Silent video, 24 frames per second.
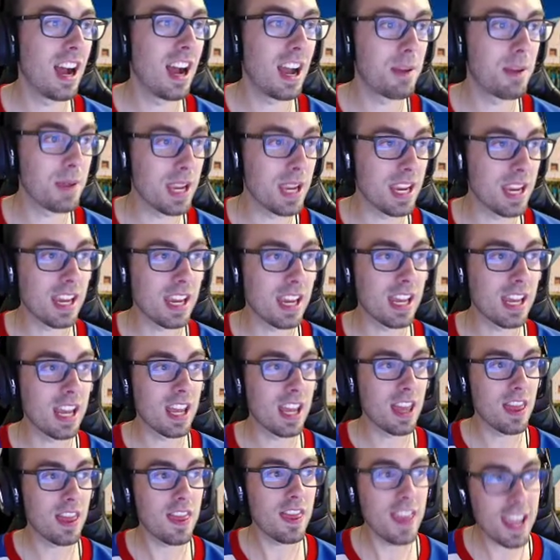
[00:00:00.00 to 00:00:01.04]
I mean,
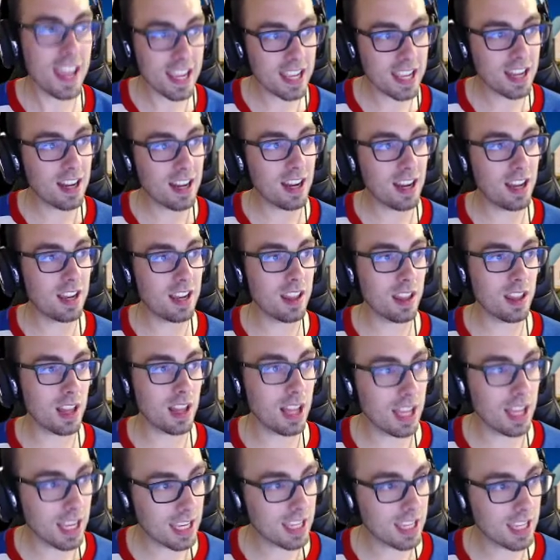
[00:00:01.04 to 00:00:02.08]
they got,
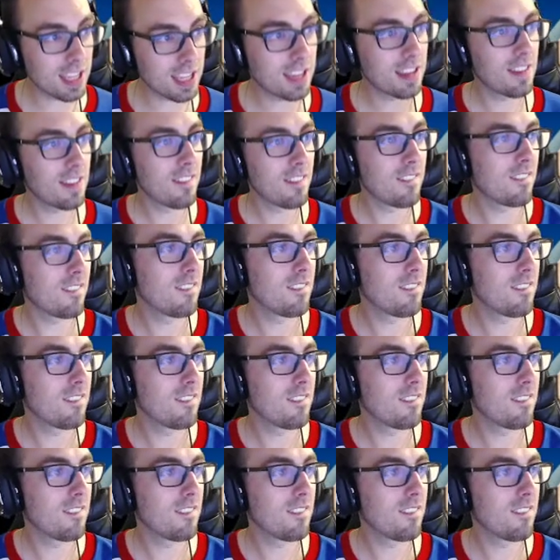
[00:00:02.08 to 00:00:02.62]
like...